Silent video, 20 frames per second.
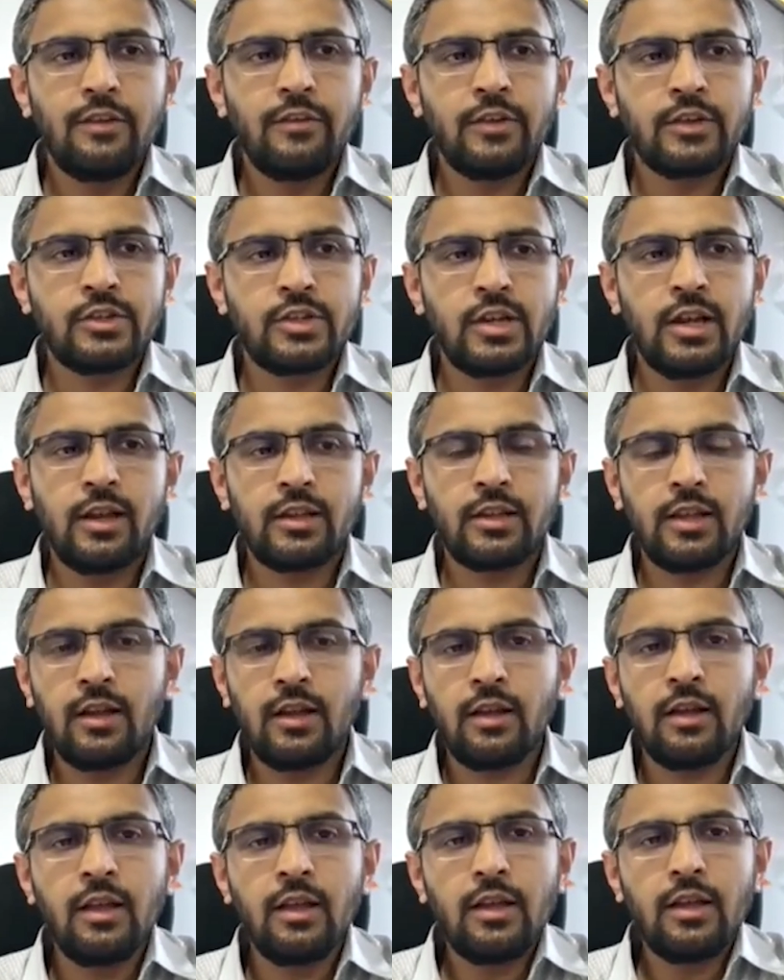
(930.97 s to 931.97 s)
When
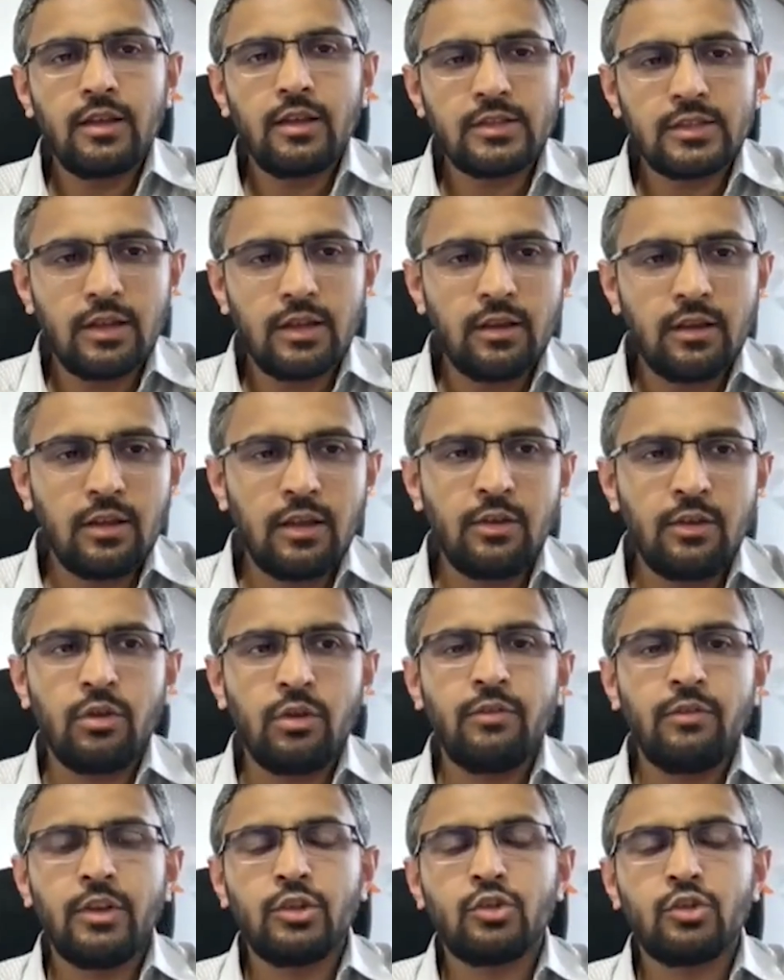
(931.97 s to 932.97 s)
Shilata,
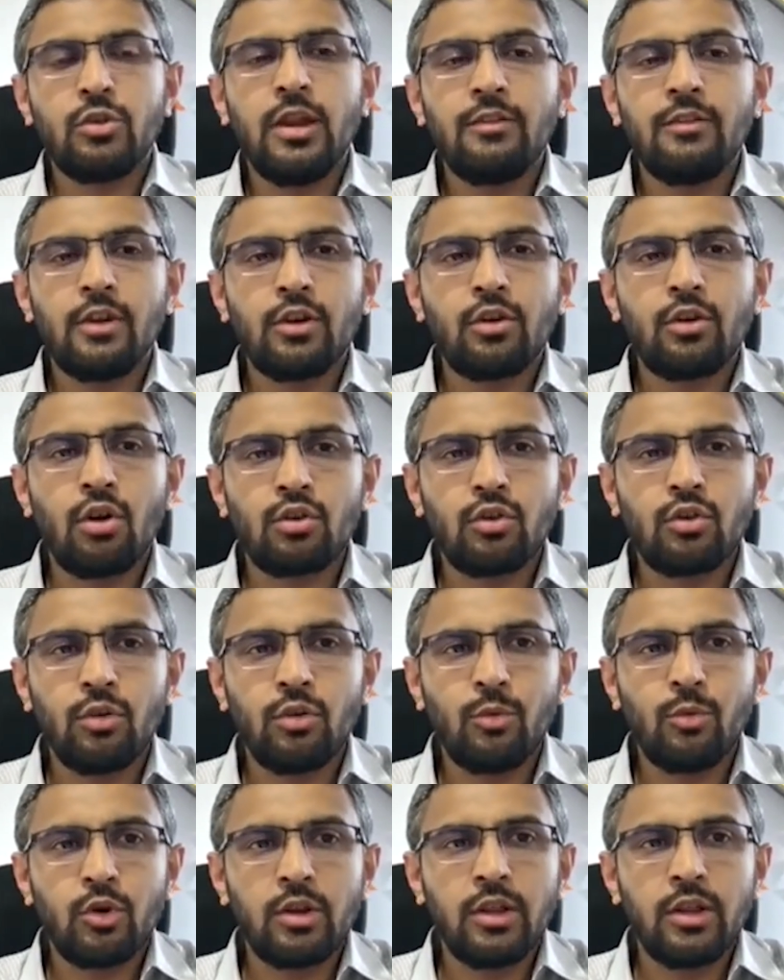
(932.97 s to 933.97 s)
eventually will talk to
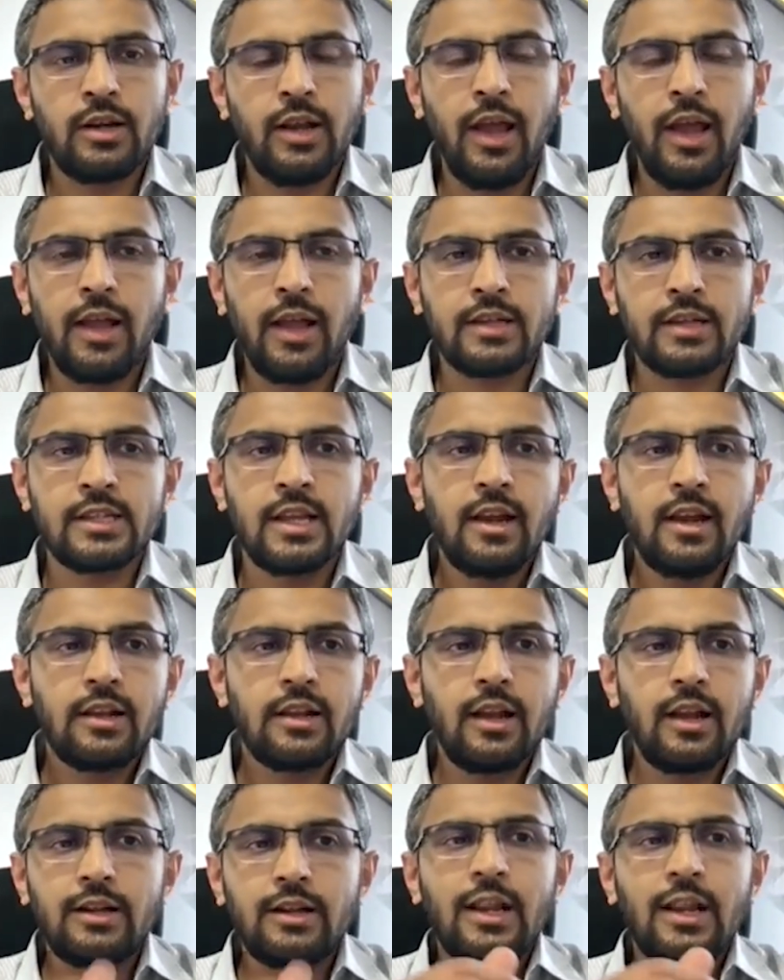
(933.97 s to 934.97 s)
you about the tax,
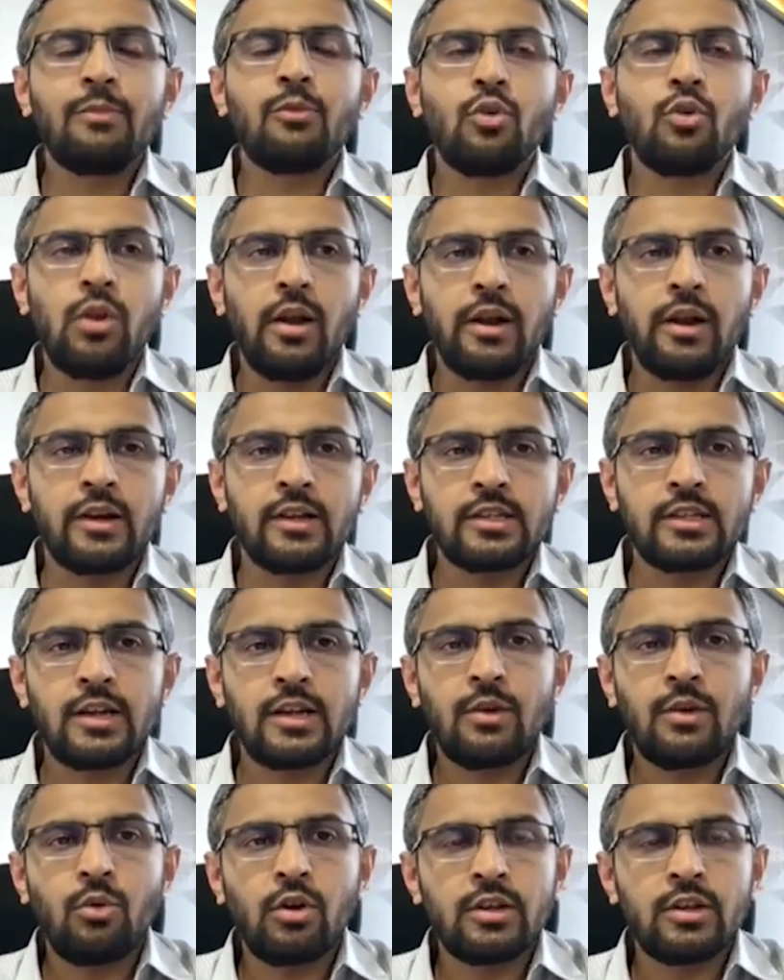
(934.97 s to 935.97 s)
that time you will
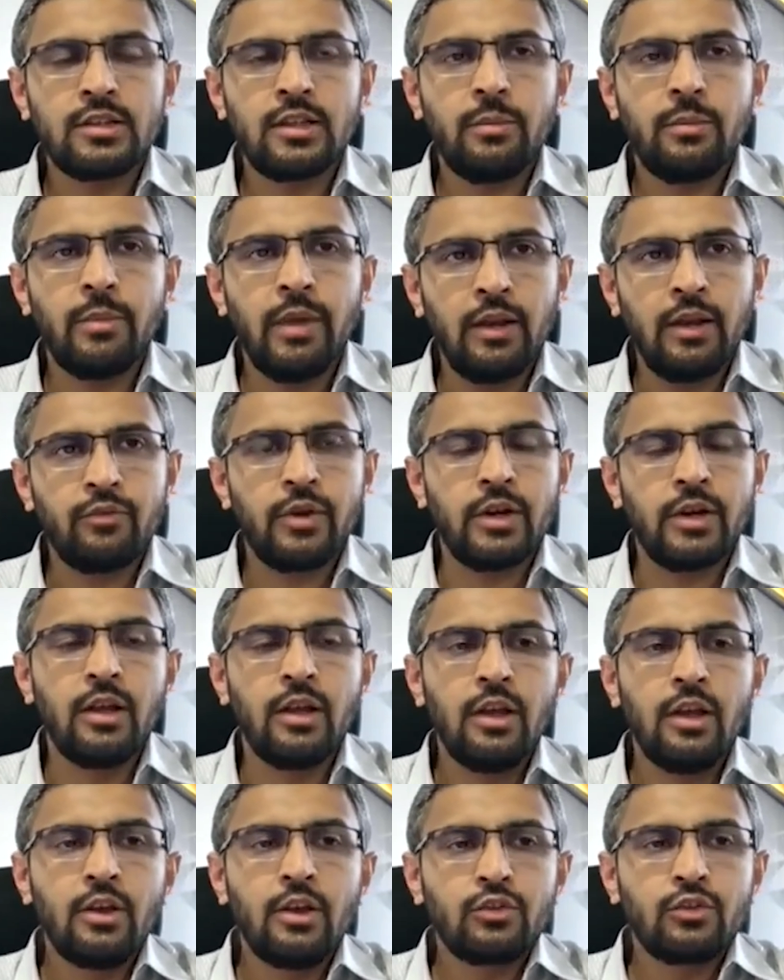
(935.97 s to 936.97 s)
understand what is the benefit.
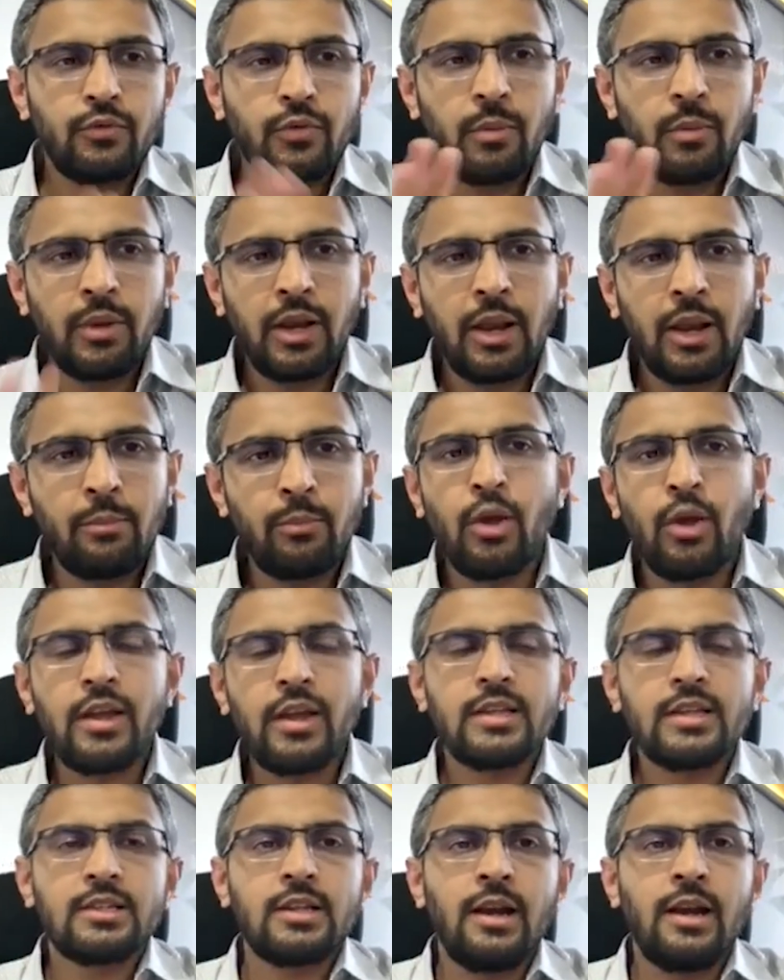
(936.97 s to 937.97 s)
So from an
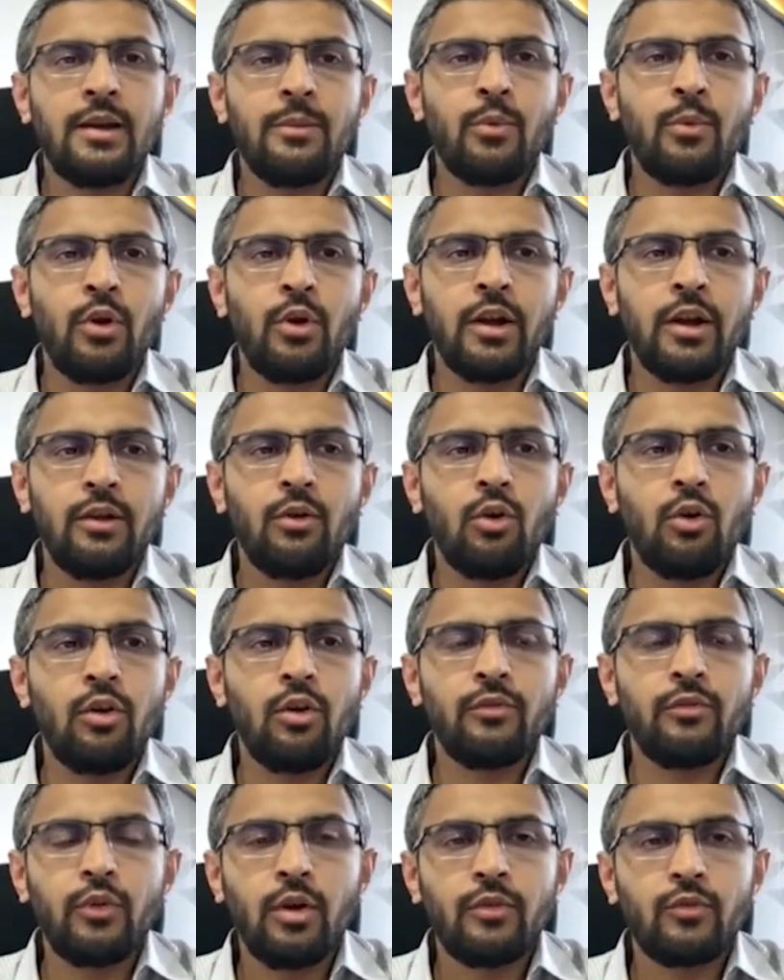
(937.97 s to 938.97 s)
employee standpoint,
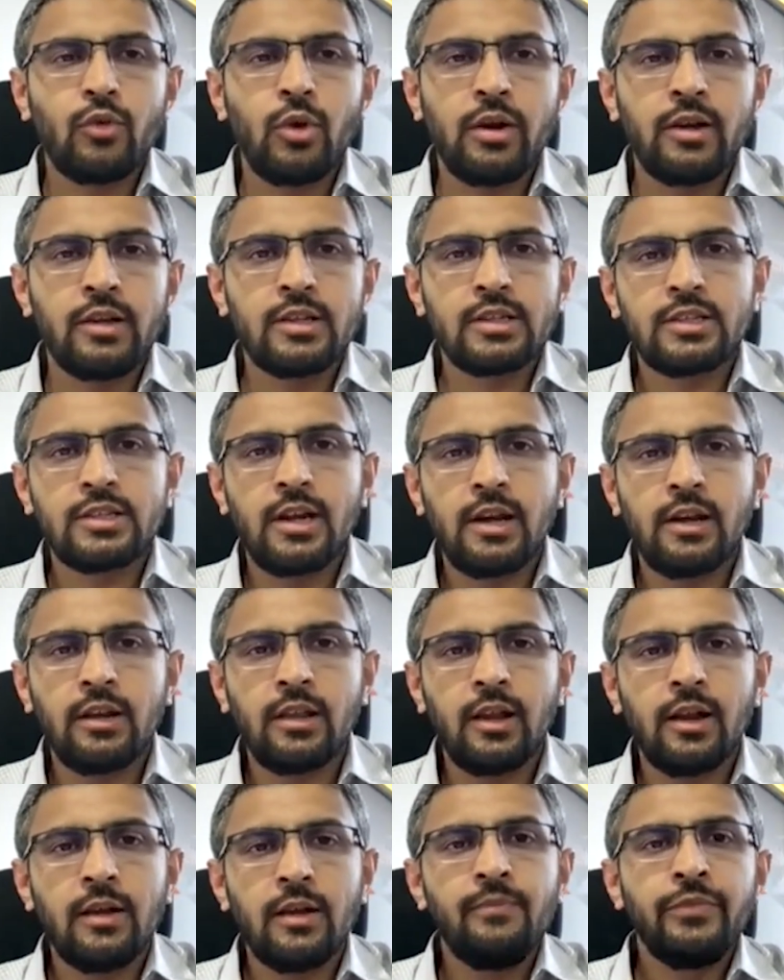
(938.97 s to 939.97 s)
all of you have to
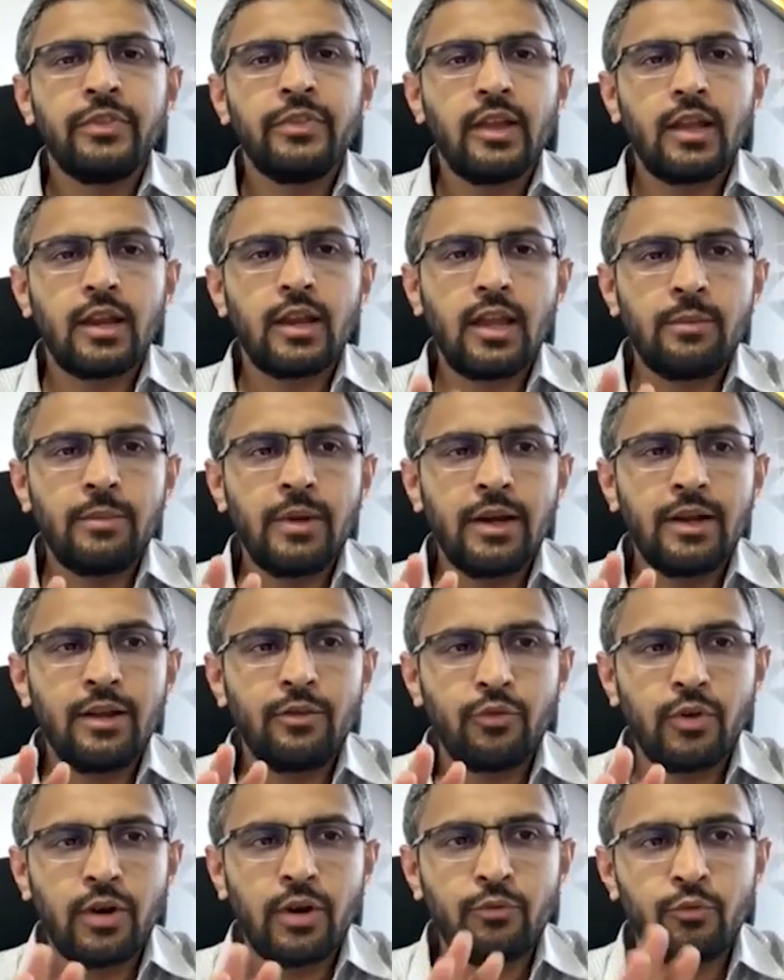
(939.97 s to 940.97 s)
understand that there can be
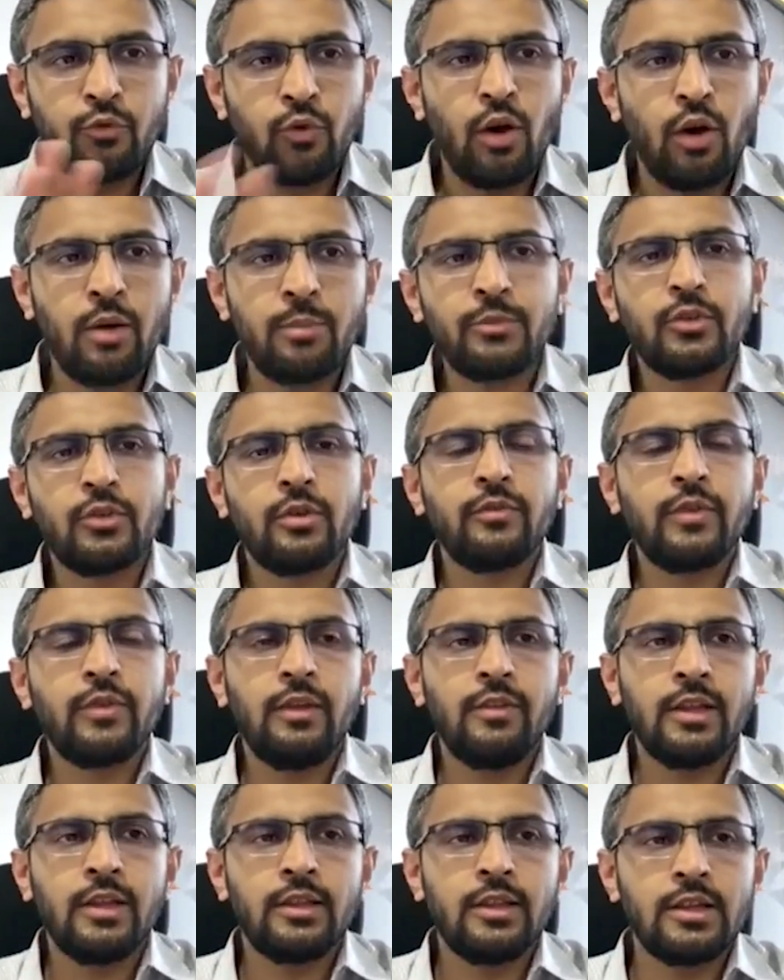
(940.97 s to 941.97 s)
different forms of
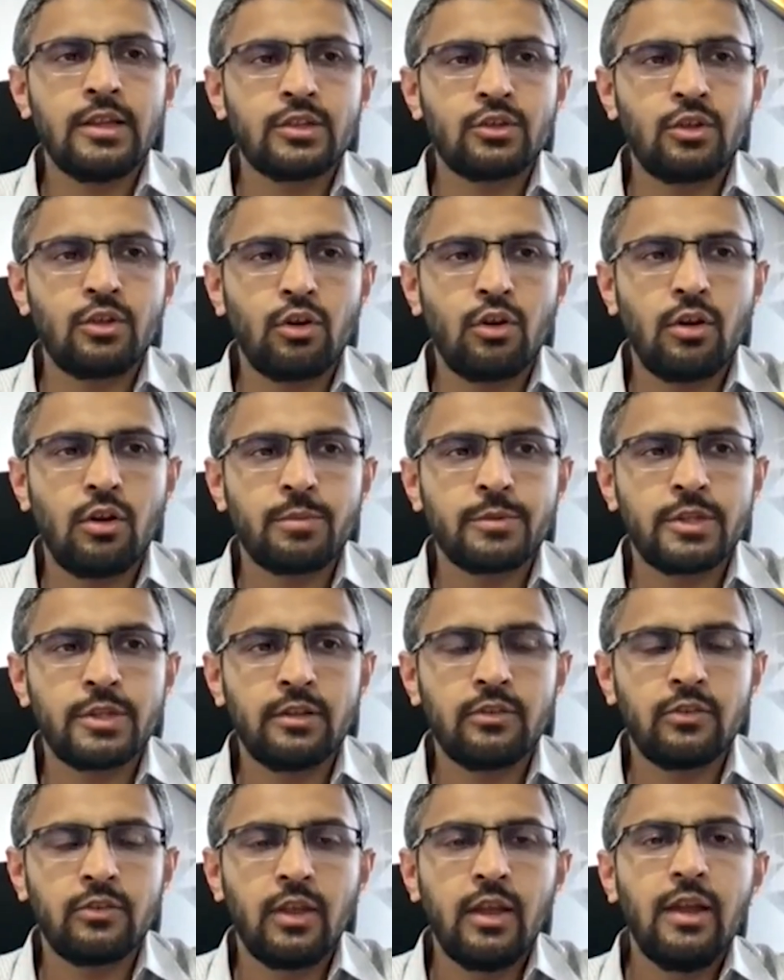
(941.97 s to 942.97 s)
giving these stock
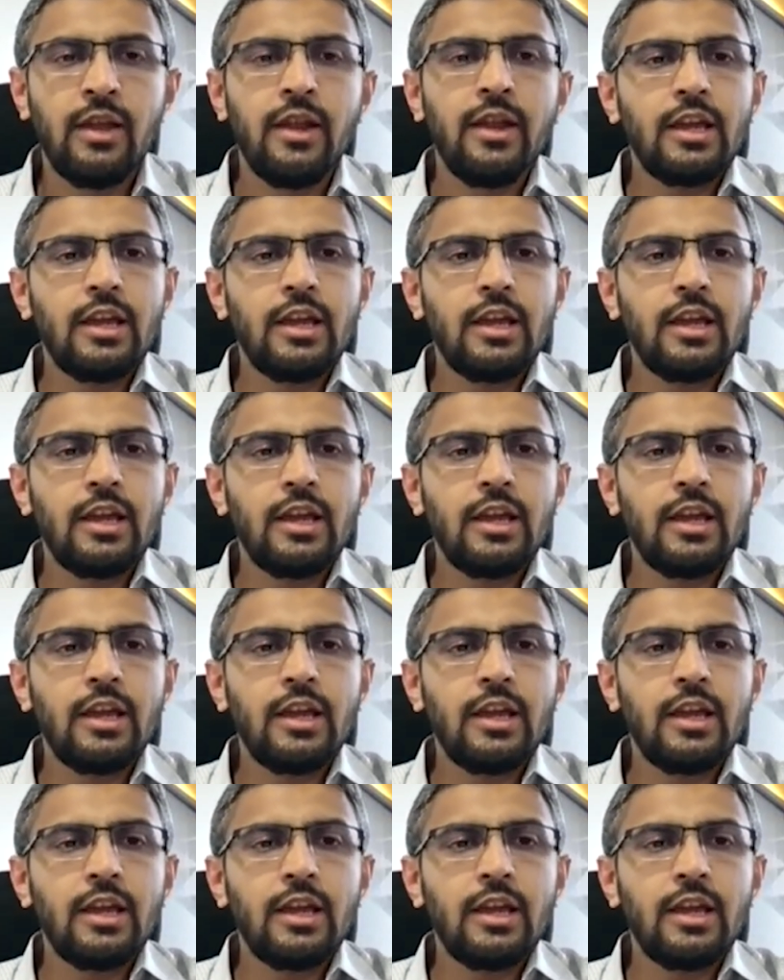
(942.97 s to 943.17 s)
options.